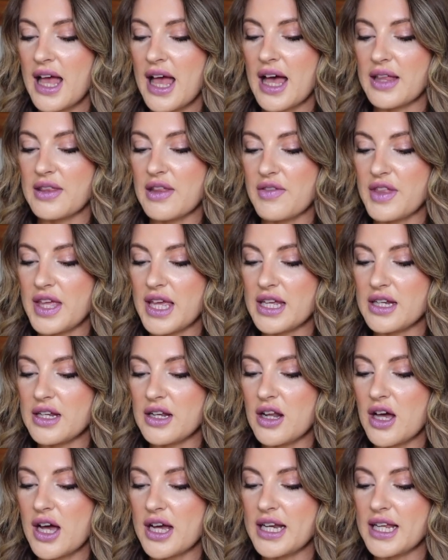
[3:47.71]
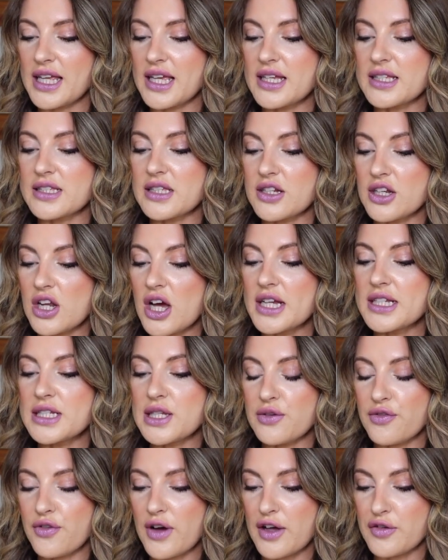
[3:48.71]
And then the inner lining is
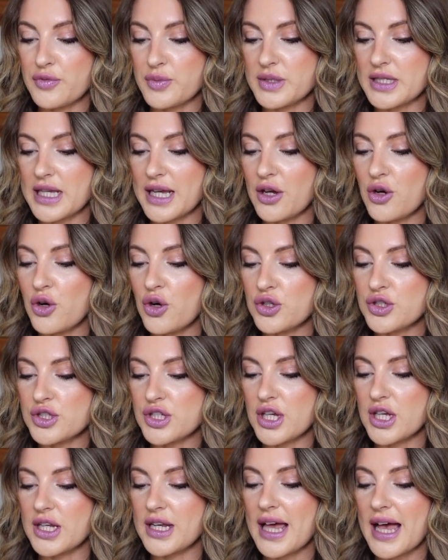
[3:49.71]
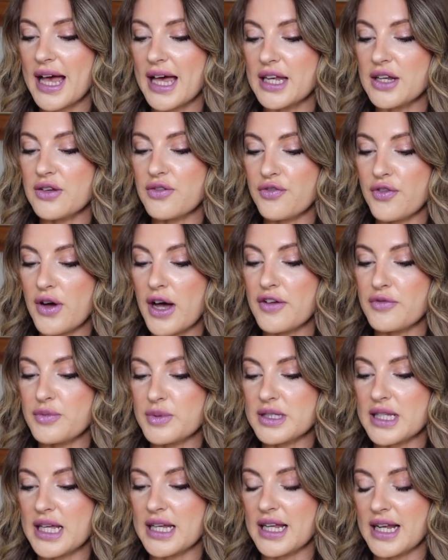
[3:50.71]
95% cotton and
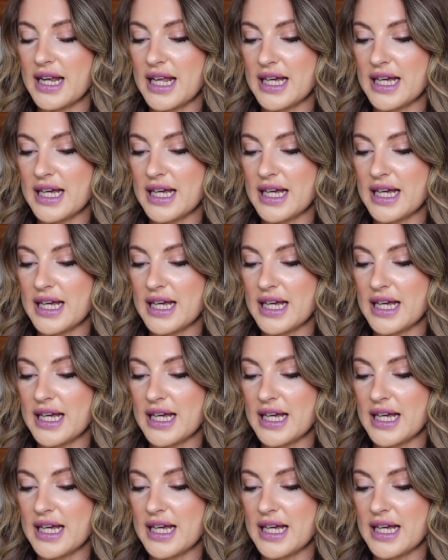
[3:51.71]
5%